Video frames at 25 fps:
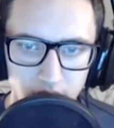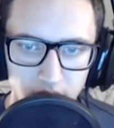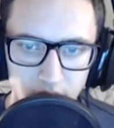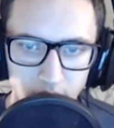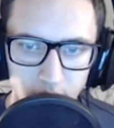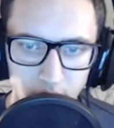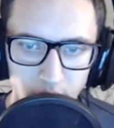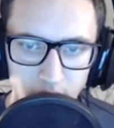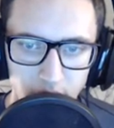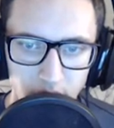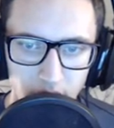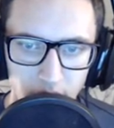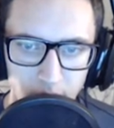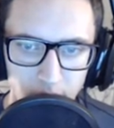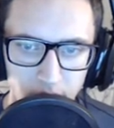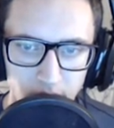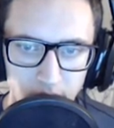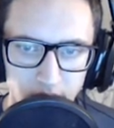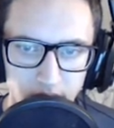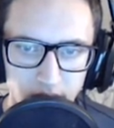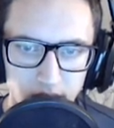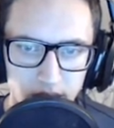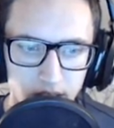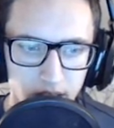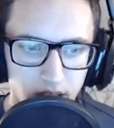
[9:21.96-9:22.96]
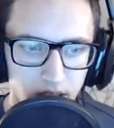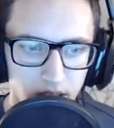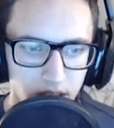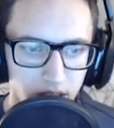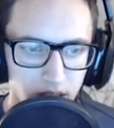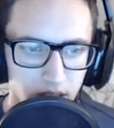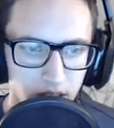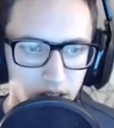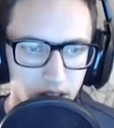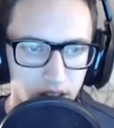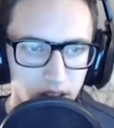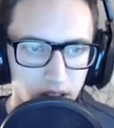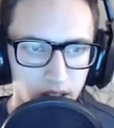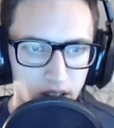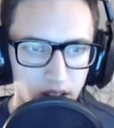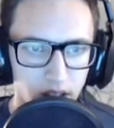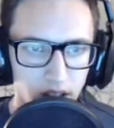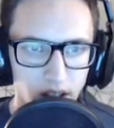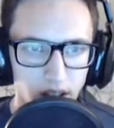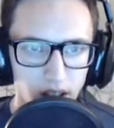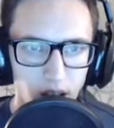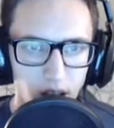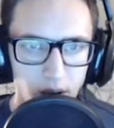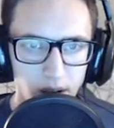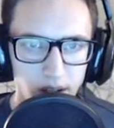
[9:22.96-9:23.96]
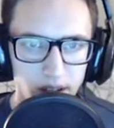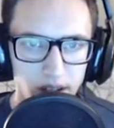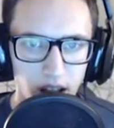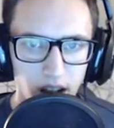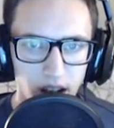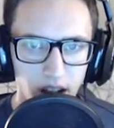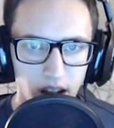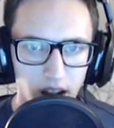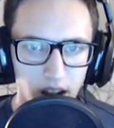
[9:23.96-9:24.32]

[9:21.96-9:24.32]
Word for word: Well, that was kind of